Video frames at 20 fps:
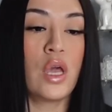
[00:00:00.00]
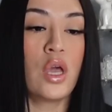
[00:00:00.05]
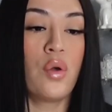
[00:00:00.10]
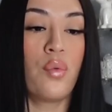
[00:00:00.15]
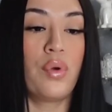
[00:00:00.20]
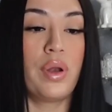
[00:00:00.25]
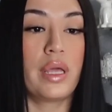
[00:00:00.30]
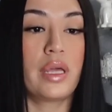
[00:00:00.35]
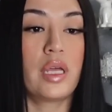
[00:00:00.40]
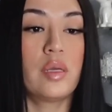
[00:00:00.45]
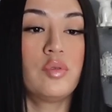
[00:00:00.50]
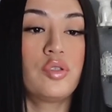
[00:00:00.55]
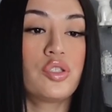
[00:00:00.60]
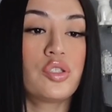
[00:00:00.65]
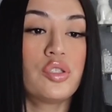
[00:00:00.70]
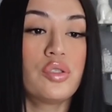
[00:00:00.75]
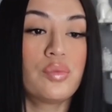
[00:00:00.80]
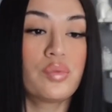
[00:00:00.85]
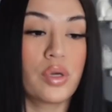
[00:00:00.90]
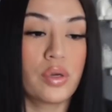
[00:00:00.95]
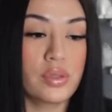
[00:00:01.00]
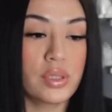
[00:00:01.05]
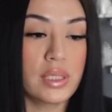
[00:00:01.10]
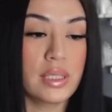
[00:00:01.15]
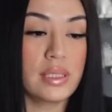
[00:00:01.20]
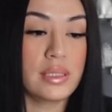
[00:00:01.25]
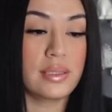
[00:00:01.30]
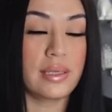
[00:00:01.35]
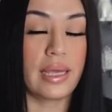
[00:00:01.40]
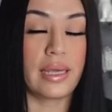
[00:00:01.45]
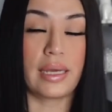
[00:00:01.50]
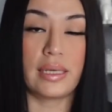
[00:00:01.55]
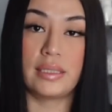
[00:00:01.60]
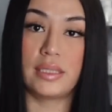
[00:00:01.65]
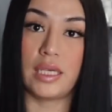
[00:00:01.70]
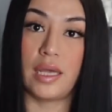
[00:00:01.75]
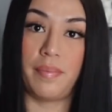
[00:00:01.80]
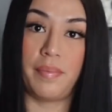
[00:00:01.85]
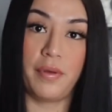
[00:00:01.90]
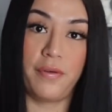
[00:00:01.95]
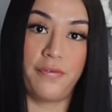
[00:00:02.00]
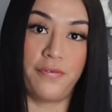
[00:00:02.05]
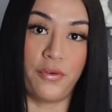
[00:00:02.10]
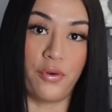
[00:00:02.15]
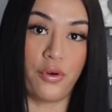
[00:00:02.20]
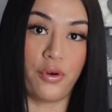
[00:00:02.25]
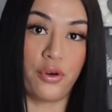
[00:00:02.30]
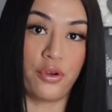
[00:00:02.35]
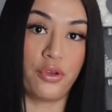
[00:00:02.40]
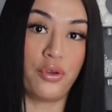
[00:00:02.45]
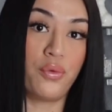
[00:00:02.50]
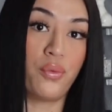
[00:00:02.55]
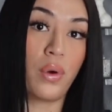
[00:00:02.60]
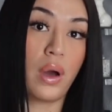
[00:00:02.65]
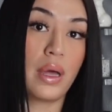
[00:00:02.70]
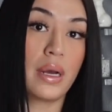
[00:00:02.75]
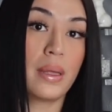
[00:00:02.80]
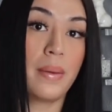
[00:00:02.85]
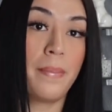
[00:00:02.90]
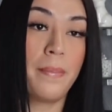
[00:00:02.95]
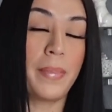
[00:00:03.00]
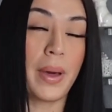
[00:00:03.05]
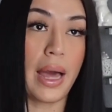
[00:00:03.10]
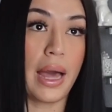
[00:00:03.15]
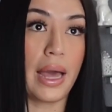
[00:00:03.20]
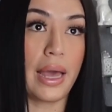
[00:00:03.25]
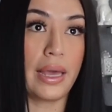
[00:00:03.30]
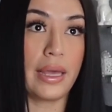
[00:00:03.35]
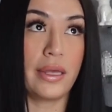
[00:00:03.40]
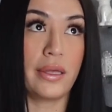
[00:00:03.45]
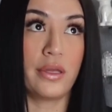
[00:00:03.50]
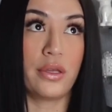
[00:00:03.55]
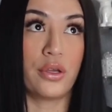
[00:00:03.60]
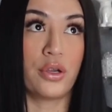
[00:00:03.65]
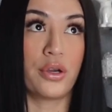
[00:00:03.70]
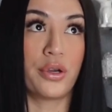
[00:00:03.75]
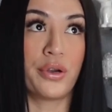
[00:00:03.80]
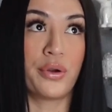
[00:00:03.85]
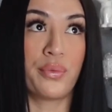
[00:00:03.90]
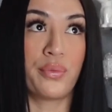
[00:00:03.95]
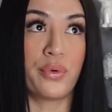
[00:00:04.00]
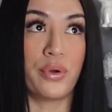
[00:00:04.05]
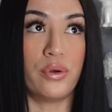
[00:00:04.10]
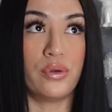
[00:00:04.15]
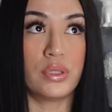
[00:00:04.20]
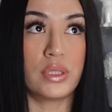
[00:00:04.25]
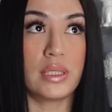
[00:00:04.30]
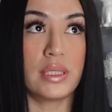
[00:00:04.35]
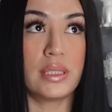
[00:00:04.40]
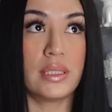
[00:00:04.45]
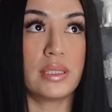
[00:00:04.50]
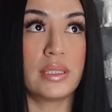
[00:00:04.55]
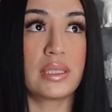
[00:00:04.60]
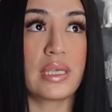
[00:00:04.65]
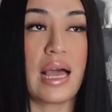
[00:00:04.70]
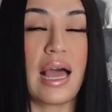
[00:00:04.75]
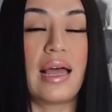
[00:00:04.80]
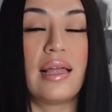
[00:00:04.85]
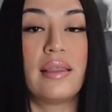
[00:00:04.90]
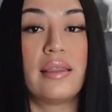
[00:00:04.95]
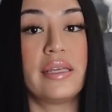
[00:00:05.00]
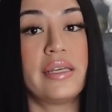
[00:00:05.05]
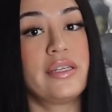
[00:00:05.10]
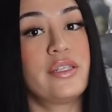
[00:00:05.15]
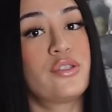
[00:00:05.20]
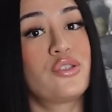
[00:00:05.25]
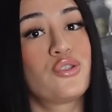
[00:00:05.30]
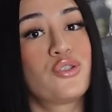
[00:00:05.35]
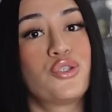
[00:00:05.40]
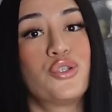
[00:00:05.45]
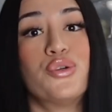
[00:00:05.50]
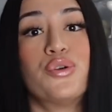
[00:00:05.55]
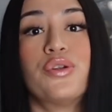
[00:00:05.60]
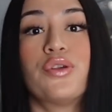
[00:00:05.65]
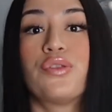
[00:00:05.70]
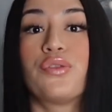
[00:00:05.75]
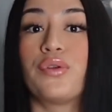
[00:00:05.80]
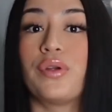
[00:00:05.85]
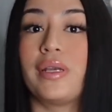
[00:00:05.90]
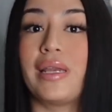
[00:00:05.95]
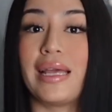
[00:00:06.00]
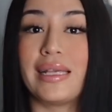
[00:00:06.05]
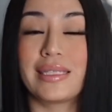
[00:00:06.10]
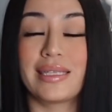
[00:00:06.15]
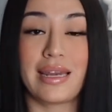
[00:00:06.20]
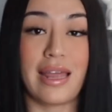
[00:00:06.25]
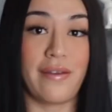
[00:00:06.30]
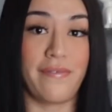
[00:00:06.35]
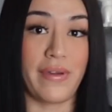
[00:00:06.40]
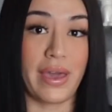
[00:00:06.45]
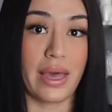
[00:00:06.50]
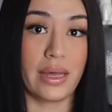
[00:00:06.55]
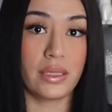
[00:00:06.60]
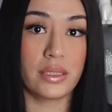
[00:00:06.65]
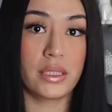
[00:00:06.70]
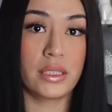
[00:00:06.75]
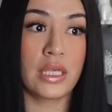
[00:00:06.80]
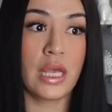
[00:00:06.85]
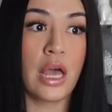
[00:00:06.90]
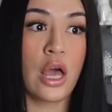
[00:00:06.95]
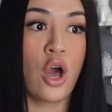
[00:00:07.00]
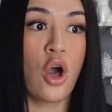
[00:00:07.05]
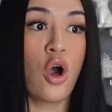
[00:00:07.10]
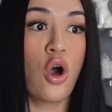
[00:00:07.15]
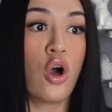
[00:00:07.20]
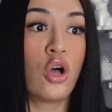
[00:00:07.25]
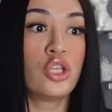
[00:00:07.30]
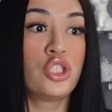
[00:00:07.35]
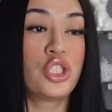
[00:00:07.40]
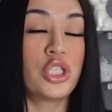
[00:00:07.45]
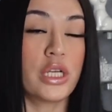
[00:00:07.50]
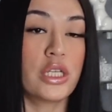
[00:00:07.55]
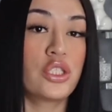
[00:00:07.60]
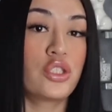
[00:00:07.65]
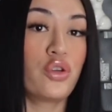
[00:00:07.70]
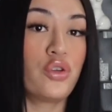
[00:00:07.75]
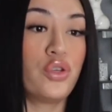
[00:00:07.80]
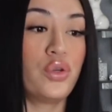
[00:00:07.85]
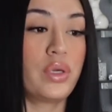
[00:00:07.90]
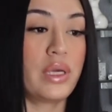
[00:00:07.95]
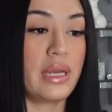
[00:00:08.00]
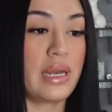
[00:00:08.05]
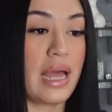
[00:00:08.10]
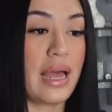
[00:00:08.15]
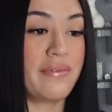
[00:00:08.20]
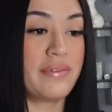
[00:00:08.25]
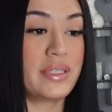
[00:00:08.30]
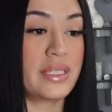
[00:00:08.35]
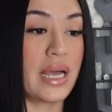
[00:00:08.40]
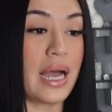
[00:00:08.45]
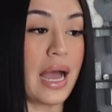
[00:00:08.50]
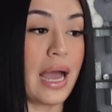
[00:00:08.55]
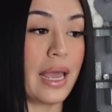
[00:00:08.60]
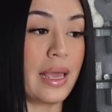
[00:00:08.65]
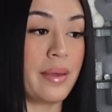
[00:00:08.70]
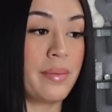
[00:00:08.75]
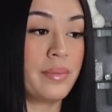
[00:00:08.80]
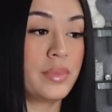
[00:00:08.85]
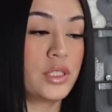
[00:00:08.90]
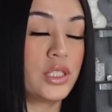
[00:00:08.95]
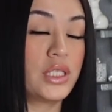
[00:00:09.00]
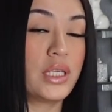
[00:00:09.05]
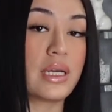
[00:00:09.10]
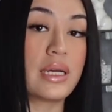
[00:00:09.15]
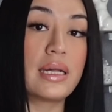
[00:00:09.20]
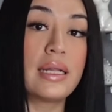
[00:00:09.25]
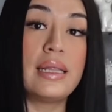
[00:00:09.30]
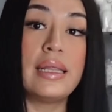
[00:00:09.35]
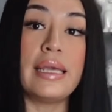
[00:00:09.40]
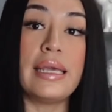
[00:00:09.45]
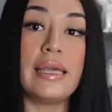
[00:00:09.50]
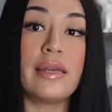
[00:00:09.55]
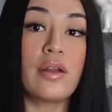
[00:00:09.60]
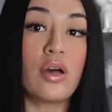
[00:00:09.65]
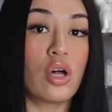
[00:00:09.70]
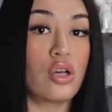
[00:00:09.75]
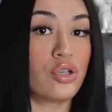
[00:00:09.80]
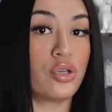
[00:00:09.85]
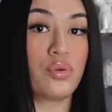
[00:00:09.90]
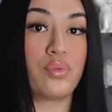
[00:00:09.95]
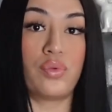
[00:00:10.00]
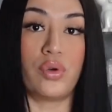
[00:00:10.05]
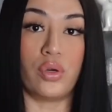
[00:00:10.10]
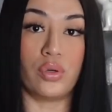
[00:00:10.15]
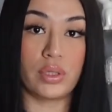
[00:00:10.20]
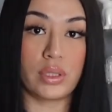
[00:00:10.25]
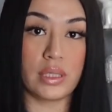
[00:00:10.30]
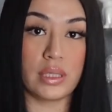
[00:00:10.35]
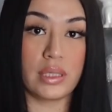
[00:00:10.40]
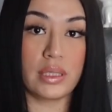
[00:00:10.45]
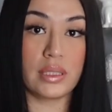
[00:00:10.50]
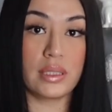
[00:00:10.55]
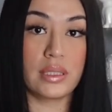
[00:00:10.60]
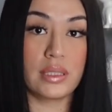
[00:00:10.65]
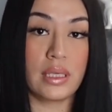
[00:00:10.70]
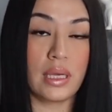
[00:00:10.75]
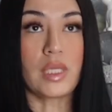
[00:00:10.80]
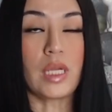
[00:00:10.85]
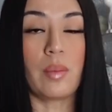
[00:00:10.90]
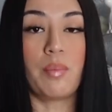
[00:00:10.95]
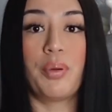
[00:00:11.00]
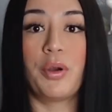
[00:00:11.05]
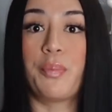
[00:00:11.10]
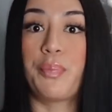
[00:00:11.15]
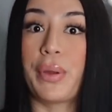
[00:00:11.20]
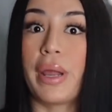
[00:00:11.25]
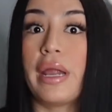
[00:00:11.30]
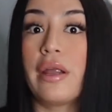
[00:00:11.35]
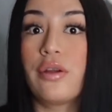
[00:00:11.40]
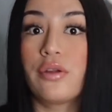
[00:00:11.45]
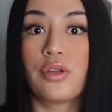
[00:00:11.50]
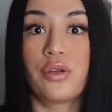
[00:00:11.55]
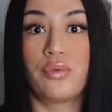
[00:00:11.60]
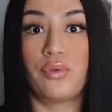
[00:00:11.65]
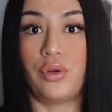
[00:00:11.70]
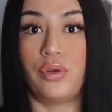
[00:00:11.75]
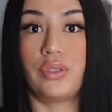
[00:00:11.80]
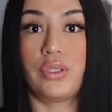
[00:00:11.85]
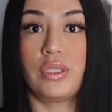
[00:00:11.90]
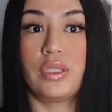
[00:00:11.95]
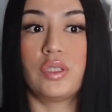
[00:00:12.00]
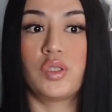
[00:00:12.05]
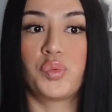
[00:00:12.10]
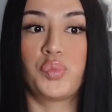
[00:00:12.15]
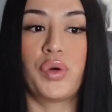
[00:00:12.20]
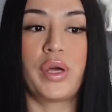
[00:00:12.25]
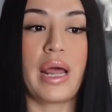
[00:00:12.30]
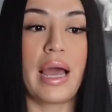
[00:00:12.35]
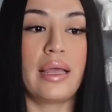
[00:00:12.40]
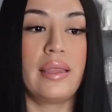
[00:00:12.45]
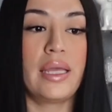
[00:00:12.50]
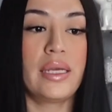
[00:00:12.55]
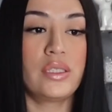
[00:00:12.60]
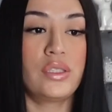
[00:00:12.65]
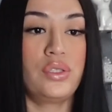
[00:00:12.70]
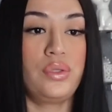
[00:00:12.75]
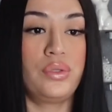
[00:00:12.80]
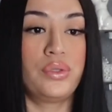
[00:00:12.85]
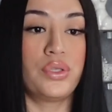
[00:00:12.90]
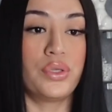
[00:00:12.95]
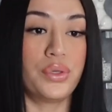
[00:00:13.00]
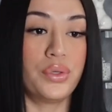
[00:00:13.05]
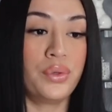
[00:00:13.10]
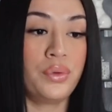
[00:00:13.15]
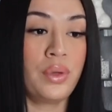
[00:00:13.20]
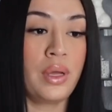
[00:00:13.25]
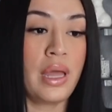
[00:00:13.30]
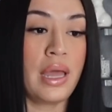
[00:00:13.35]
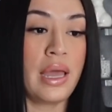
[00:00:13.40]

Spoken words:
When it comes to your roses, like I said before, you want to buy your roses at least 2 to 3 days in advance, just so you can have time to clean all your roses, prepare your roses. What I like to do